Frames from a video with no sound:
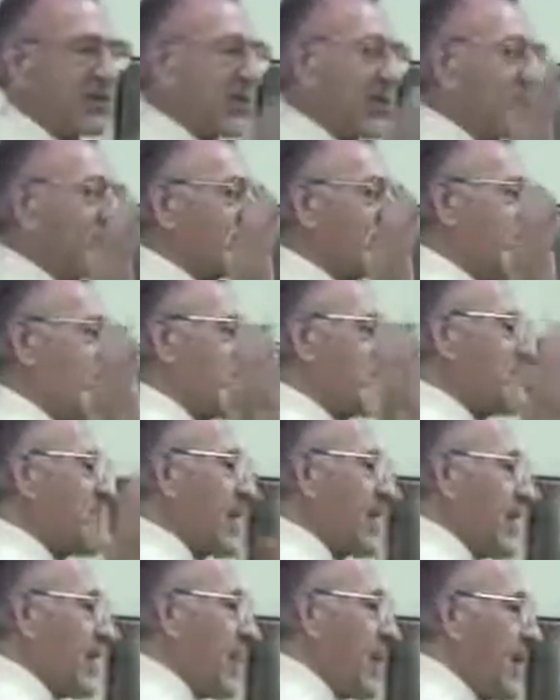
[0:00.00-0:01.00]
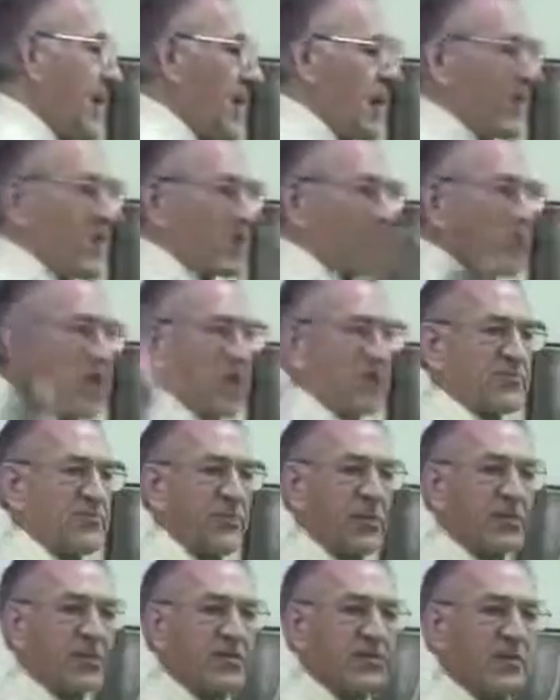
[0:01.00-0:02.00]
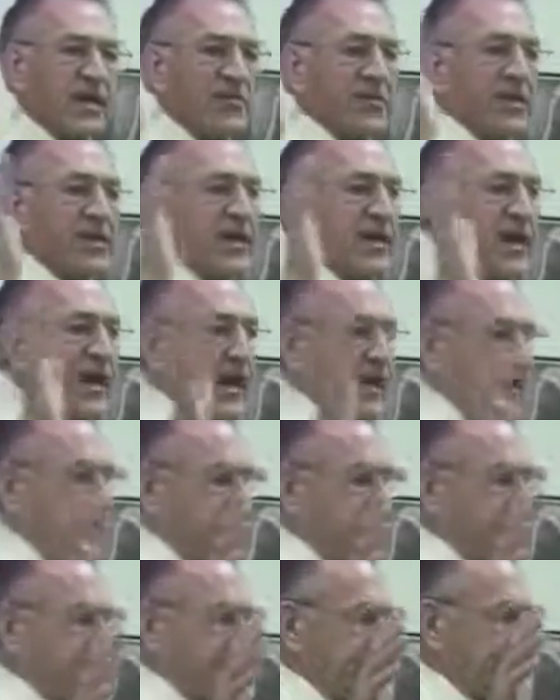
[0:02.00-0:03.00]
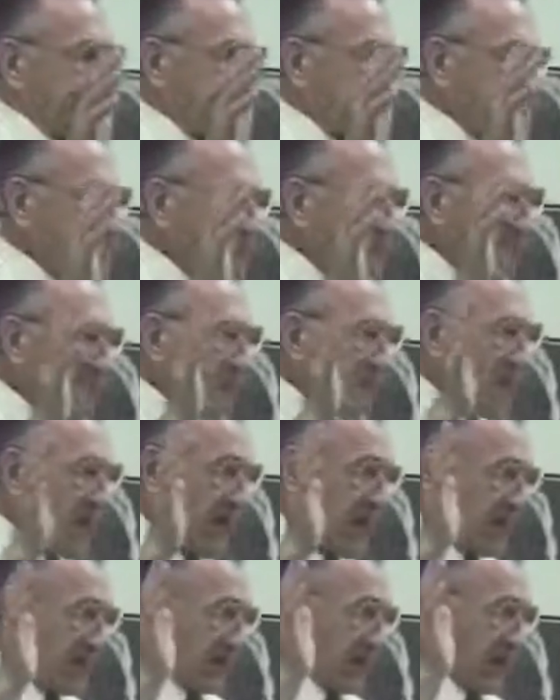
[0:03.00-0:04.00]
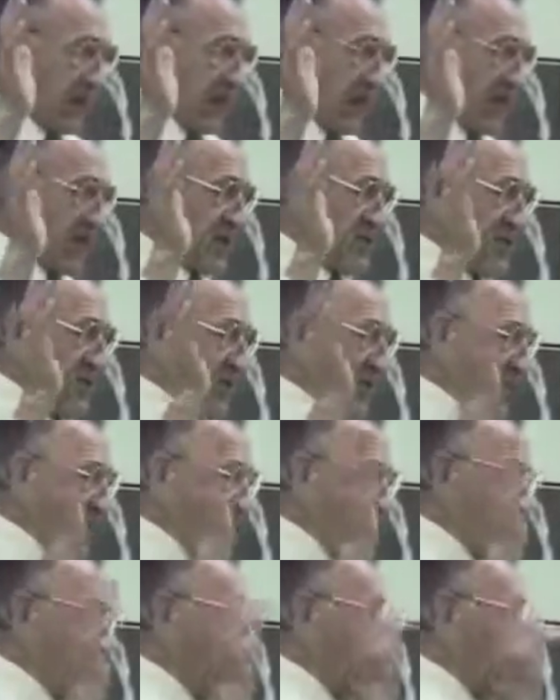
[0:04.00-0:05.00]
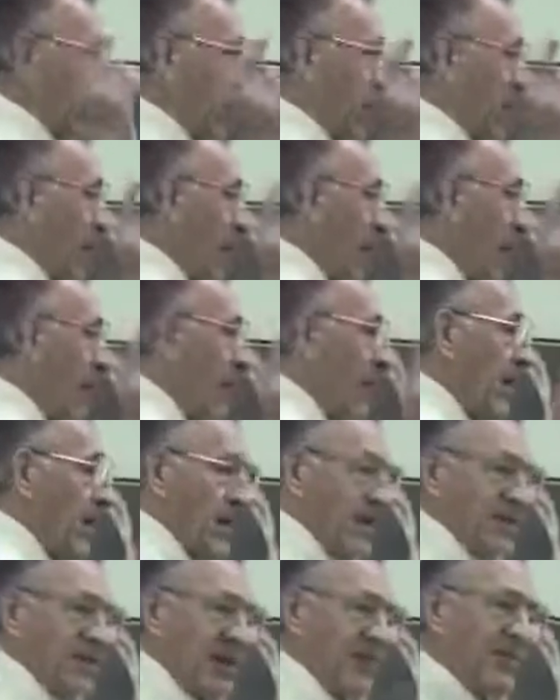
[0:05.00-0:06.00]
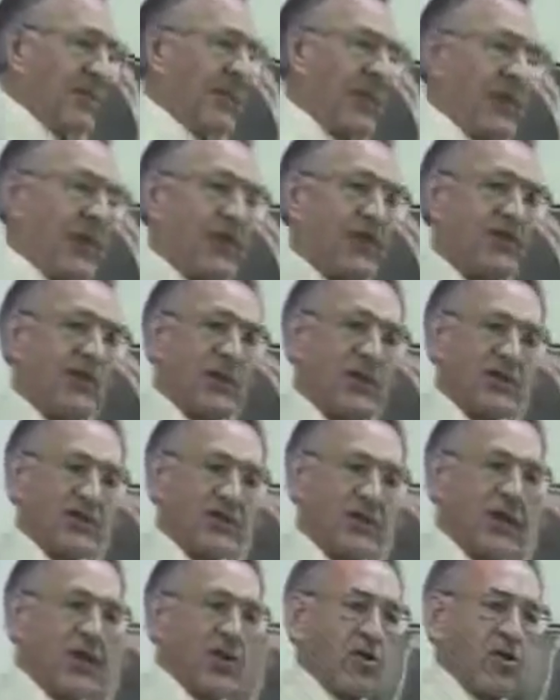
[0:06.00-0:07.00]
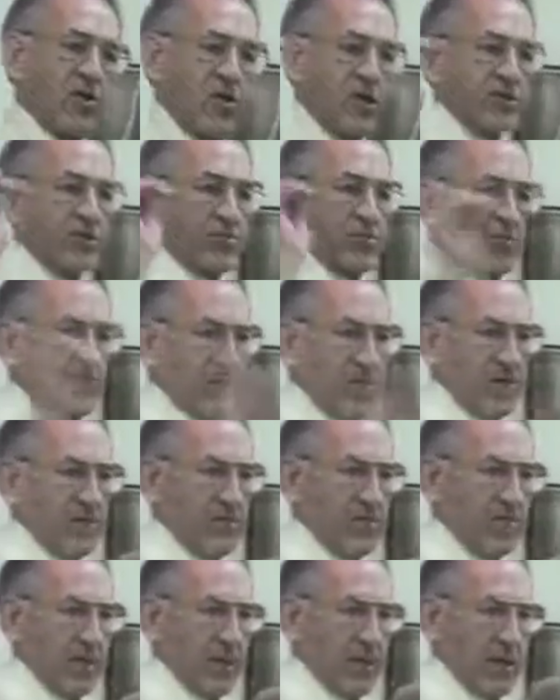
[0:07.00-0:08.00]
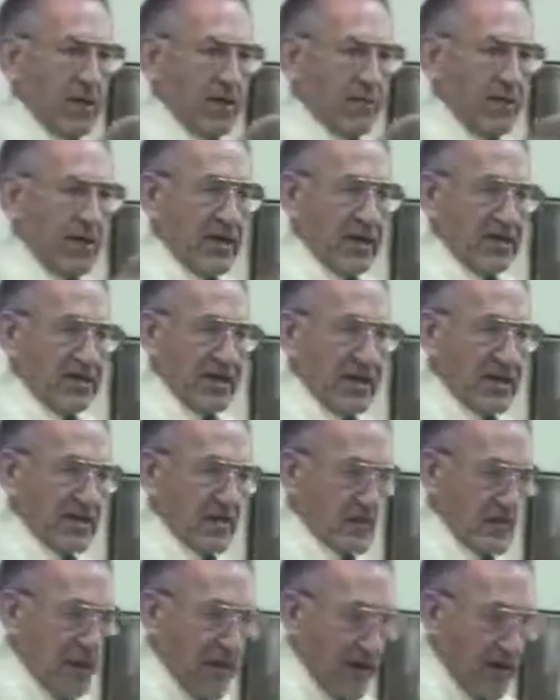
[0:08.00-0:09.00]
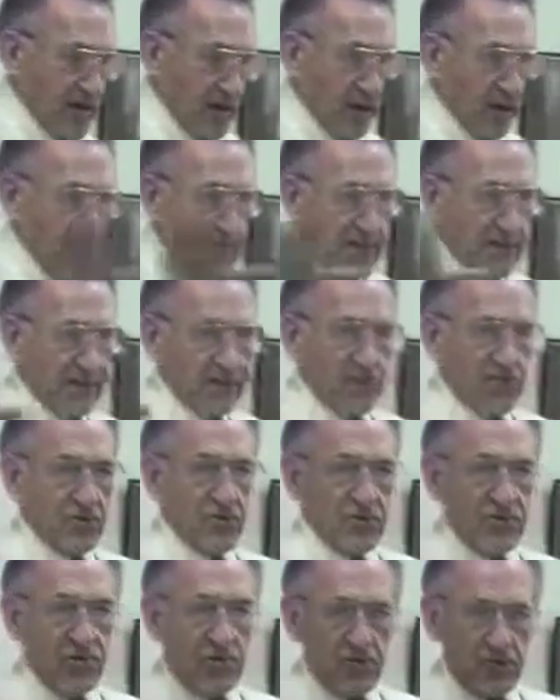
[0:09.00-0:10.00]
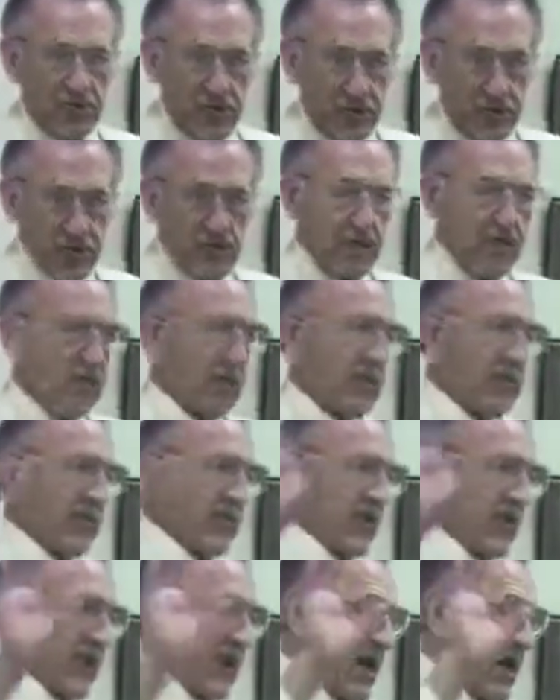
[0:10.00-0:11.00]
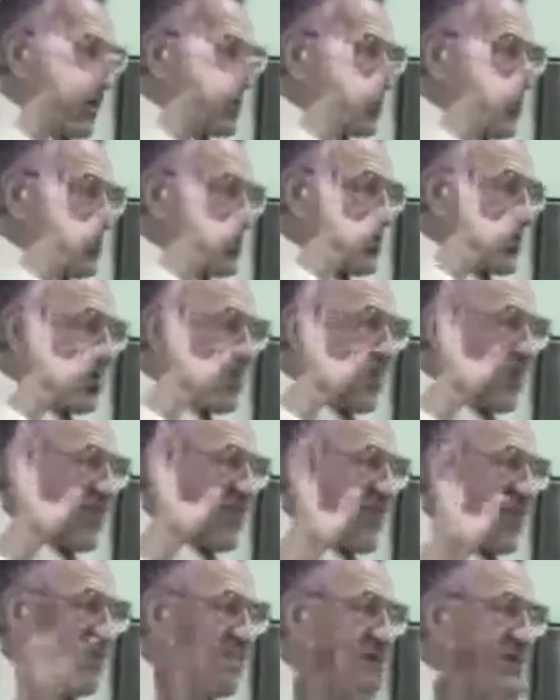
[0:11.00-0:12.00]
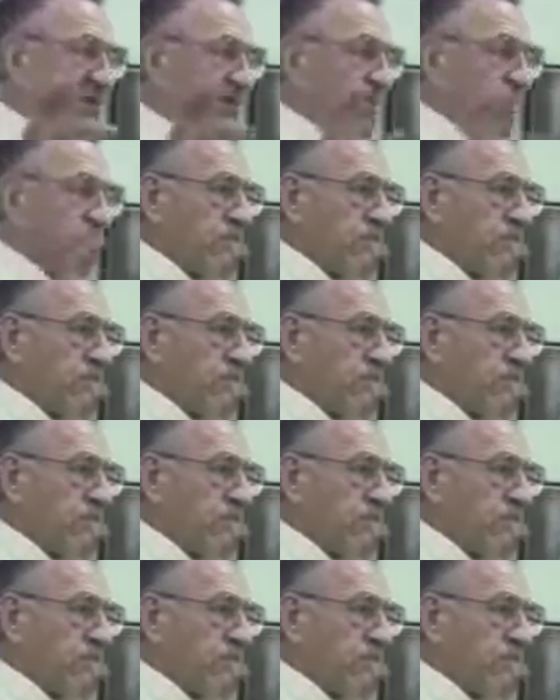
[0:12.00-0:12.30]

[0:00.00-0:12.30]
There was all plenty. Anyway, George Mueller was coming to Canada. He's going to preach, I think, in Montreal. He's coming down the St. Lawrence River because that's wide open to a degree for large ocean going vessels.